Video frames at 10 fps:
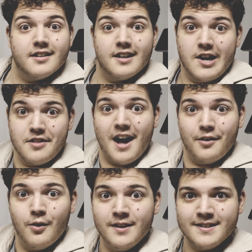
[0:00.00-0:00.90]
You hear that
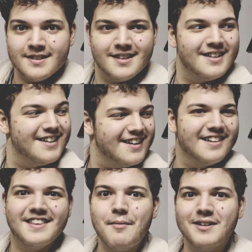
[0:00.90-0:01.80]
noise?
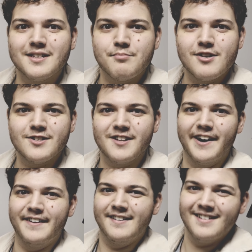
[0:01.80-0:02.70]
That means the printer's done.